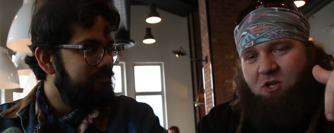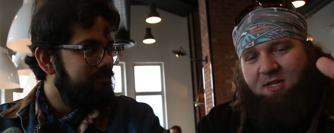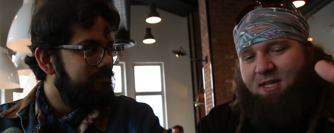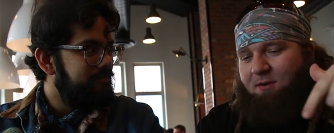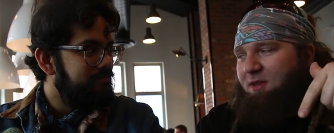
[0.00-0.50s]
Speaker 1: you
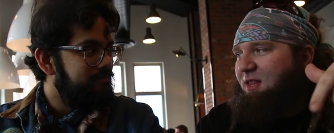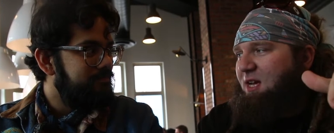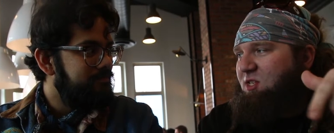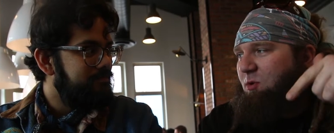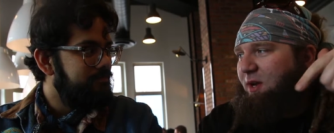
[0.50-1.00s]
drizzle it with
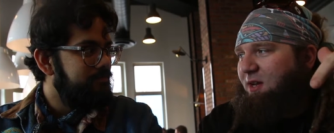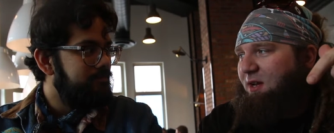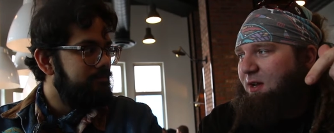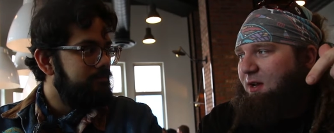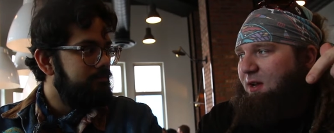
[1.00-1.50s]
Nesquik,
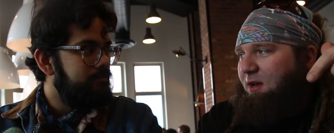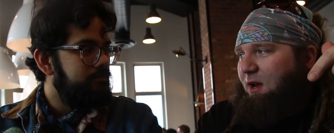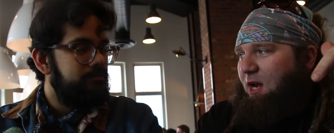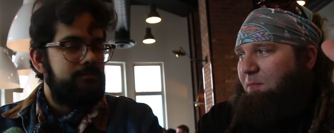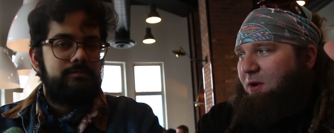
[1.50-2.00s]

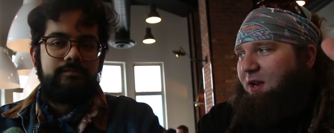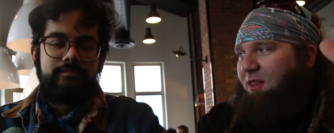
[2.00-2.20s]
and you put